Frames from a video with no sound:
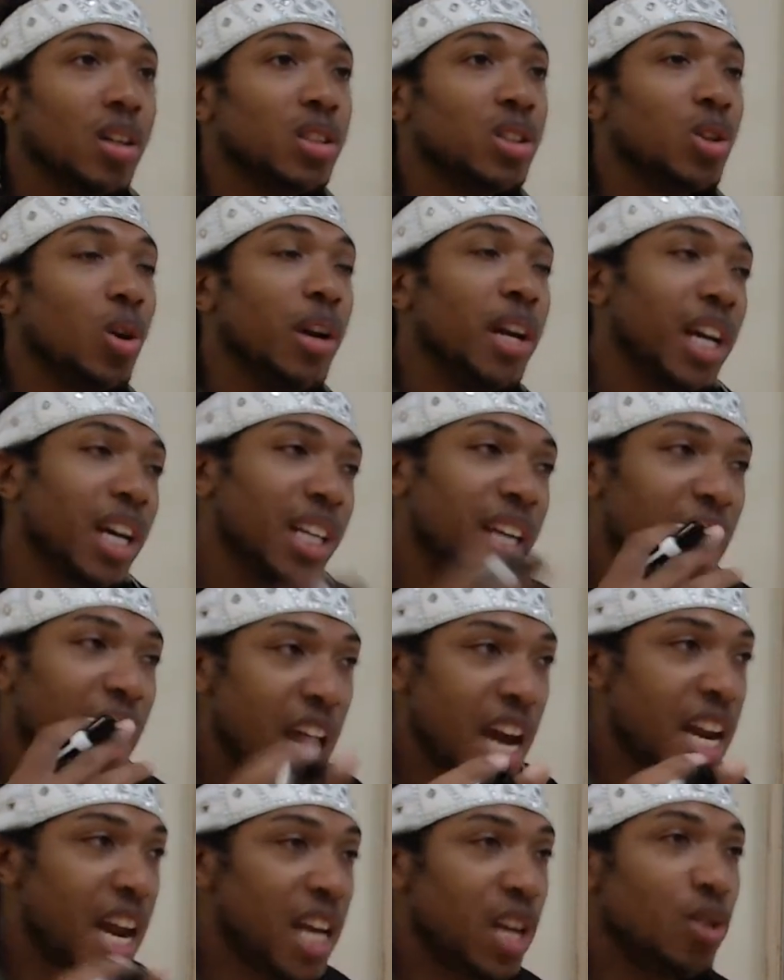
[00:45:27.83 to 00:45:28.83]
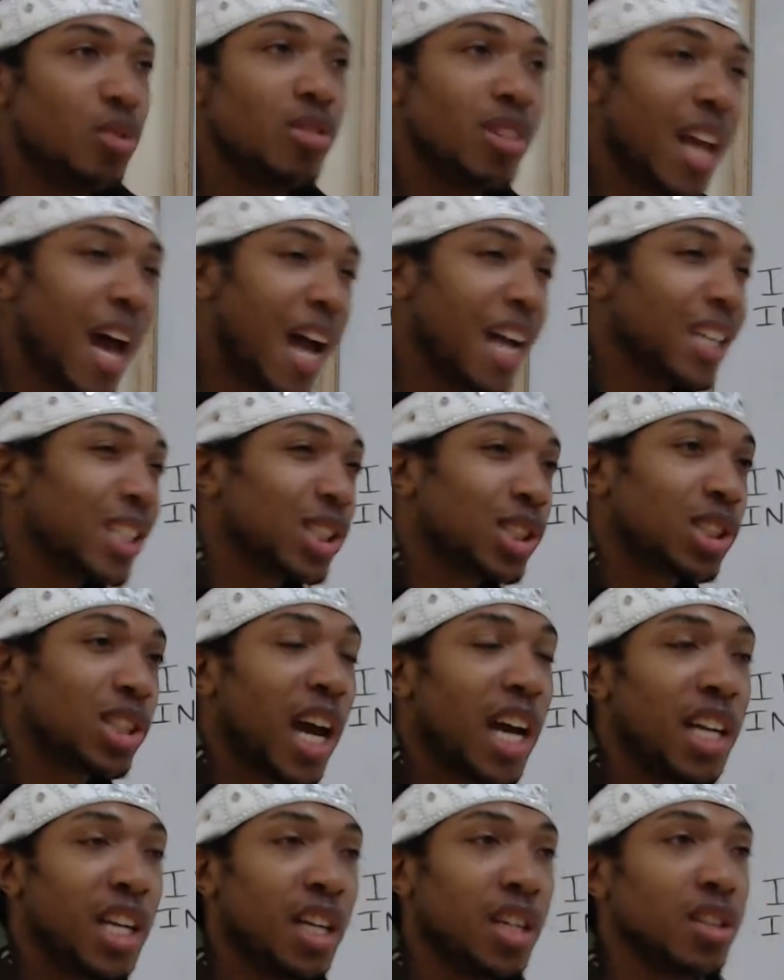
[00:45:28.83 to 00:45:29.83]
So they can hear that you're not
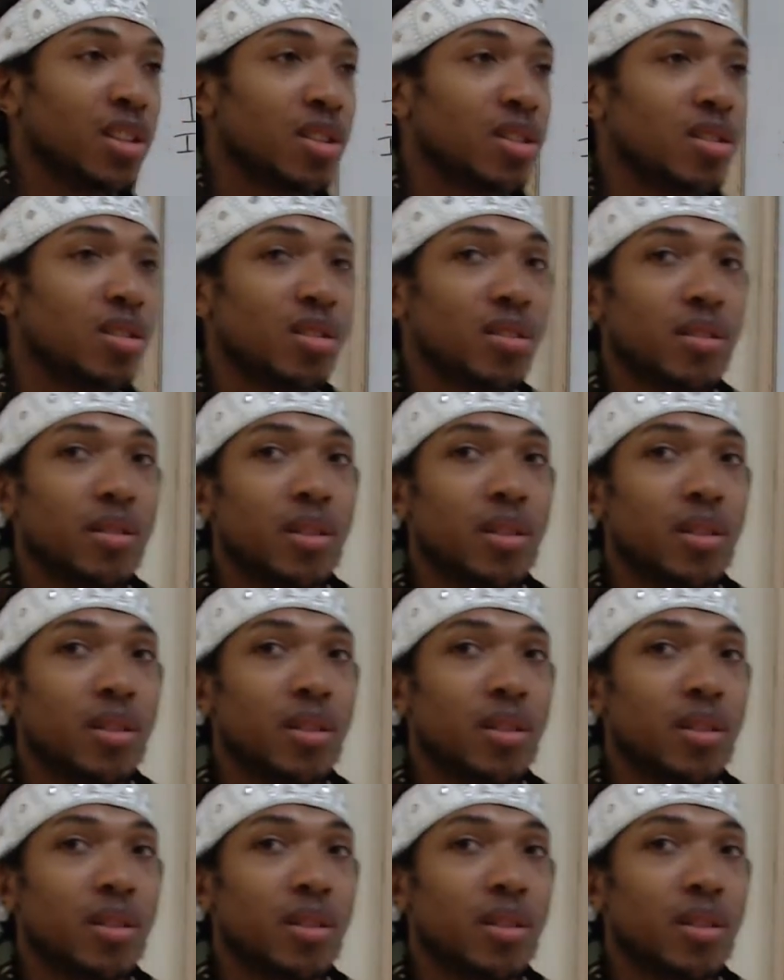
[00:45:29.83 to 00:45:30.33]
Chinese.